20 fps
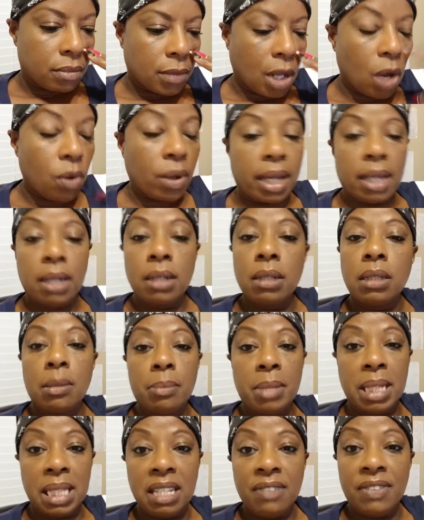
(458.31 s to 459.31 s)
okay, let
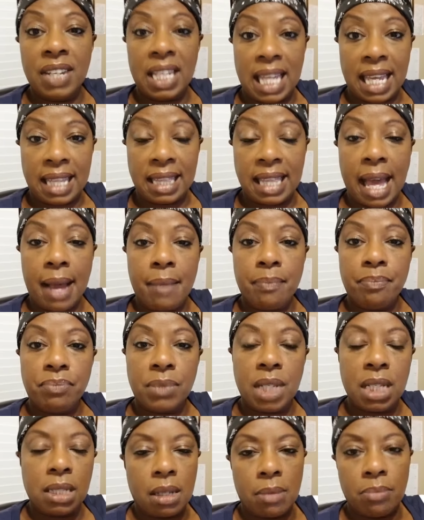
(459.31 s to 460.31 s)
me leave it like that
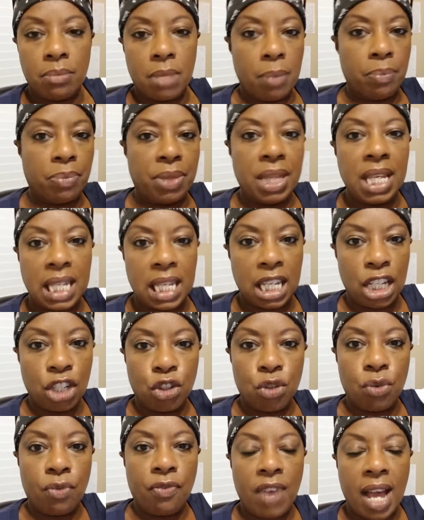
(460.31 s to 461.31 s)
because I'm thinking
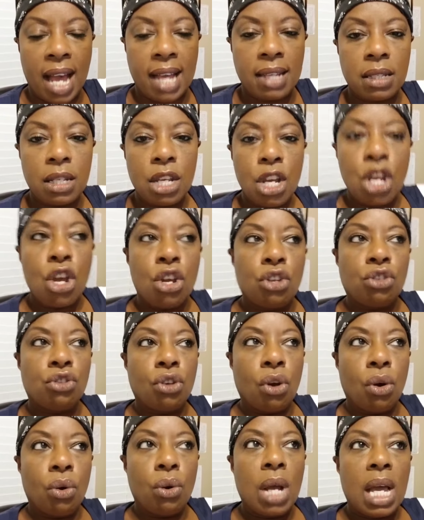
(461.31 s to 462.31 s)
too fast.
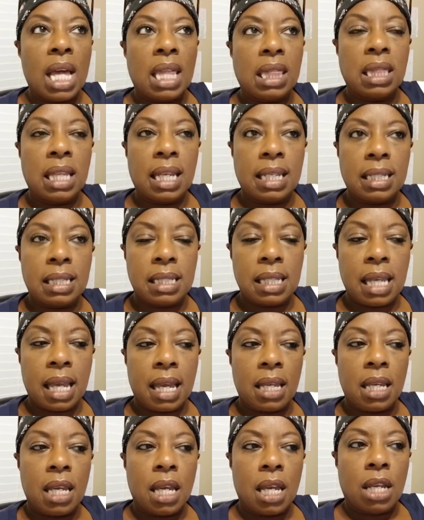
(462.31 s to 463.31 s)
So let's
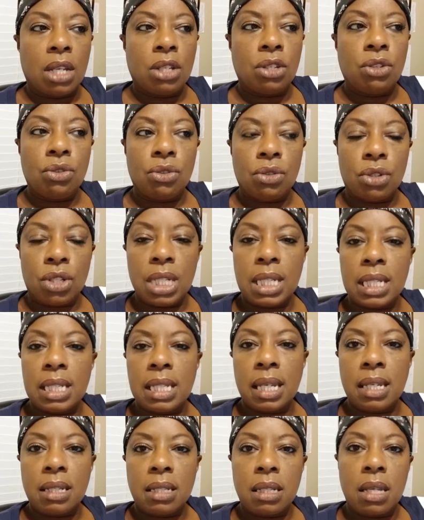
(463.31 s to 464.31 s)
say she
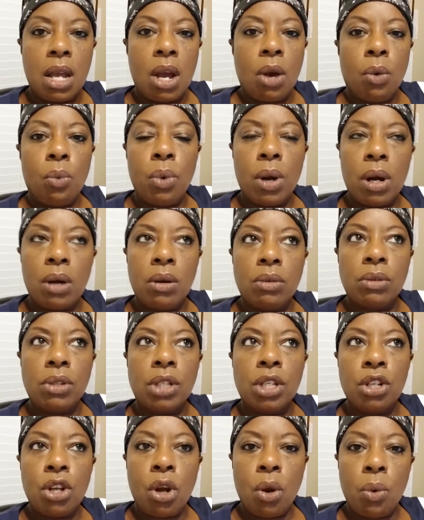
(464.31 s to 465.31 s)
says, well,
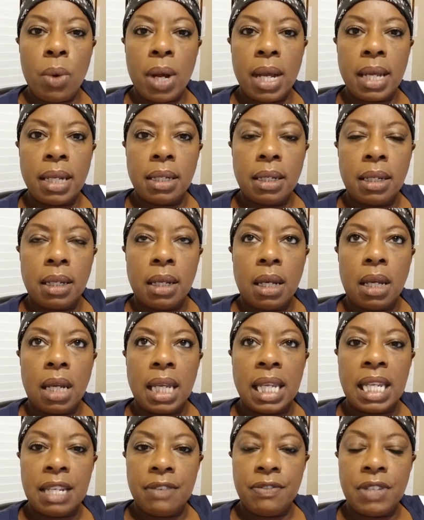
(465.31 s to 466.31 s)
you know what?
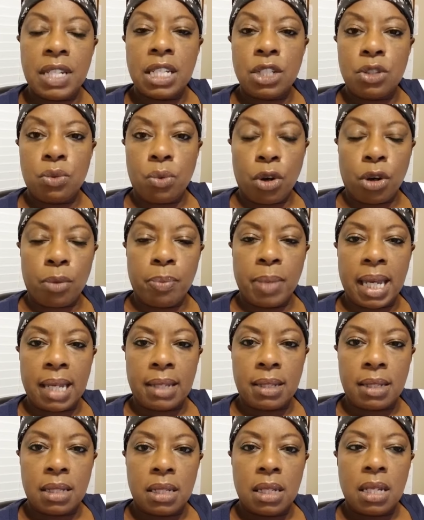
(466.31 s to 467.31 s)
Evenings work
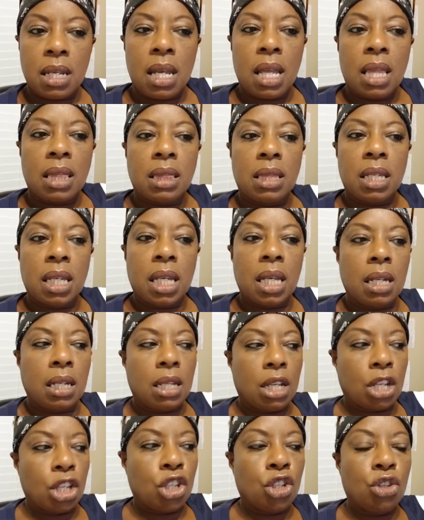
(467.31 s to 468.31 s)
best.
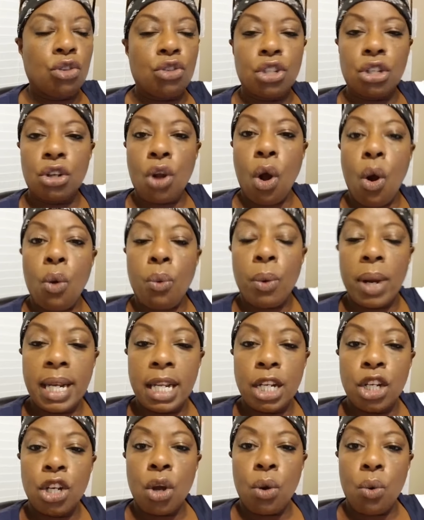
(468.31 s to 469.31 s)
Then you should
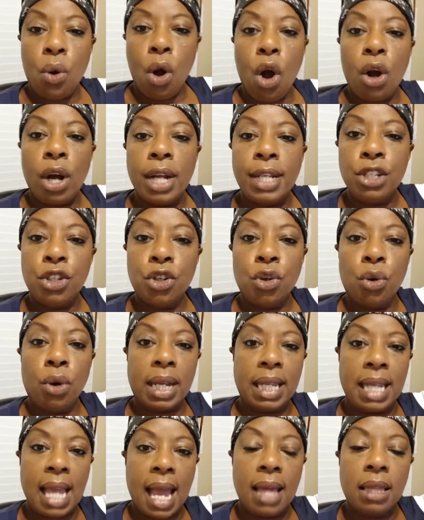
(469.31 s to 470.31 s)
already know on your
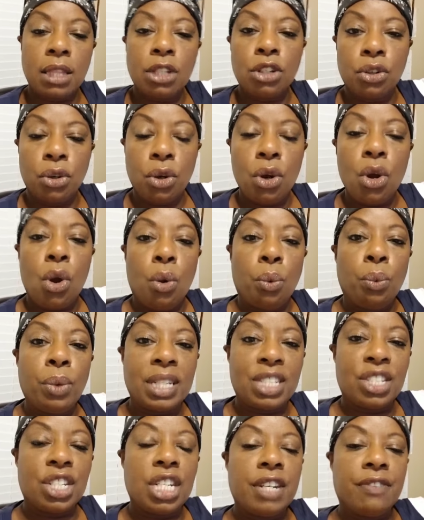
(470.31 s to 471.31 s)
calendar
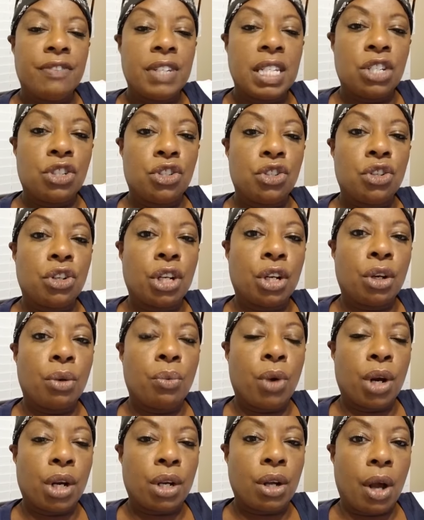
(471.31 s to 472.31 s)
which evenings you're going to
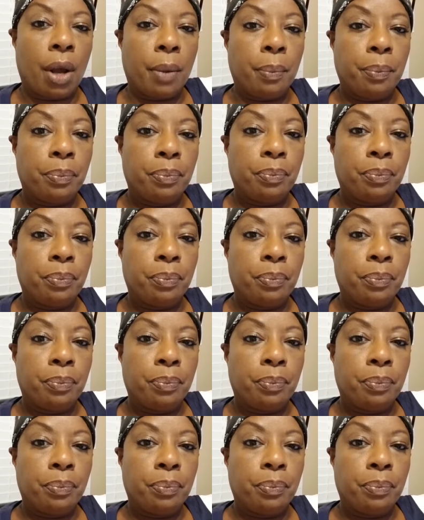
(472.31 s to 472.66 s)
work on.